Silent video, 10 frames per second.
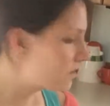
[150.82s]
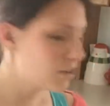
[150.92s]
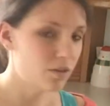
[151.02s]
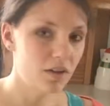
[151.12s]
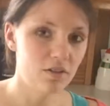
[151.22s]
that's
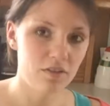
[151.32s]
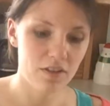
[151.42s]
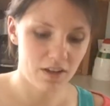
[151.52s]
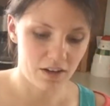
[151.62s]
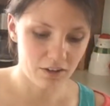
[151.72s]
going over
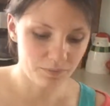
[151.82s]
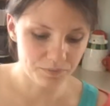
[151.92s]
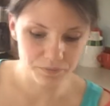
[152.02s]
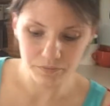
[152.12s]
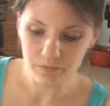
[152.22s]
there.
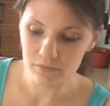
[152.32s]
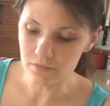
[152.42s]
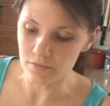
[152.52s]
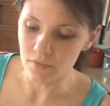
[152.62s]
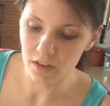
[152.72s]

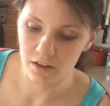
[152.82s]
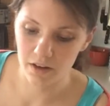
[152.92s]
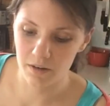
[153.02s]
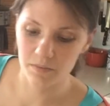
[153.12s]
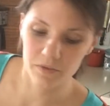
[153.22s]

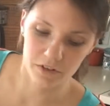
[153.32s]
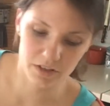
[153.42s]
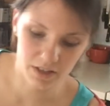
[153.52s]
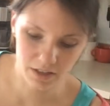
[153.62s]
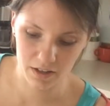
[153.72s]

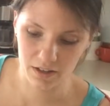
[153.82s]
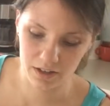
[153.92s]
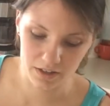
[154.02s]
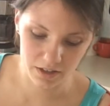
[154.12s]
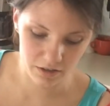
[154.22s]
First thing I
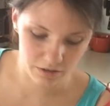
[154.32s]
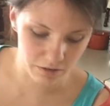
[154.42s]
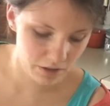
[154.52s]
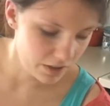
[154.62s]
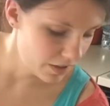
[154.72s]
like to
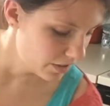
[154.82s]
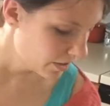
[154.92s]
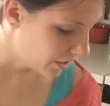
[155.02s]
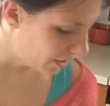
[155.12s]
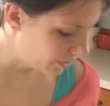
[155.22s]
do,
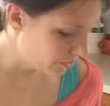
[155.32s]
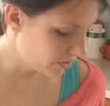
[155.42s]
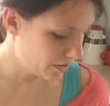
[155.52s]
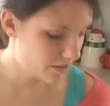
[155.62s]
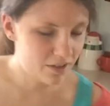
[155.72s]
I don't
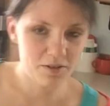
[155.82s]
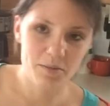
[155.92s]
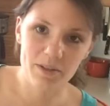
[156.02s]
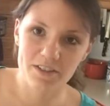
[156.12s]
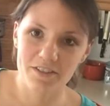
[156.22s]
like to do
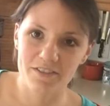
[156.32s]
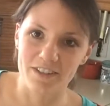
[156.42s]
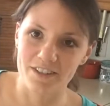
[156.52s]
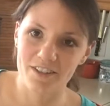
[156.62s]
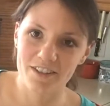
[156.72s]
a bunch of
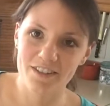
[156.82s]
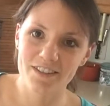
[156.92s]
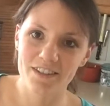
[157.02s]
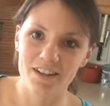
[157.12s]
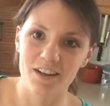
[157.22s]

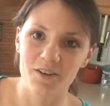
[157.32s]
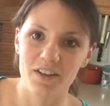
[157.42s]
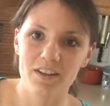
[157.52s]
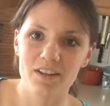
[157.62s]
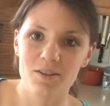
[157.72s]
dishes and I don't
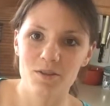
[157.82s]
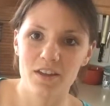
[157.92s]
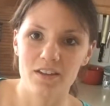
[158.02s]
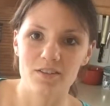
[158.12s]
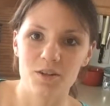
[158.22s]
like to do
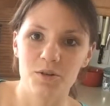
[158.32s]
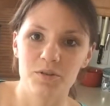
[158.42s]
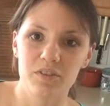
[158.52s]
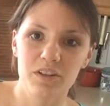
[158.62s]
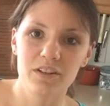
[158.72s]
things
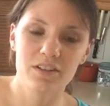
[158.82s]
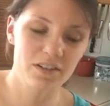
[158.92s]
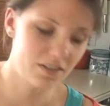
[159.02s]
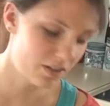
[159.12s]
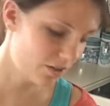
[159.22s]
over,
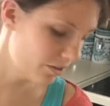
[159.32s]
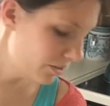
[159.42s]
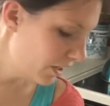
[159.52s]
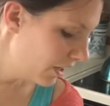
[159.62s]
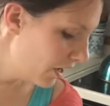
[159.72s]

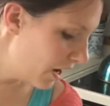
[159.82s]
so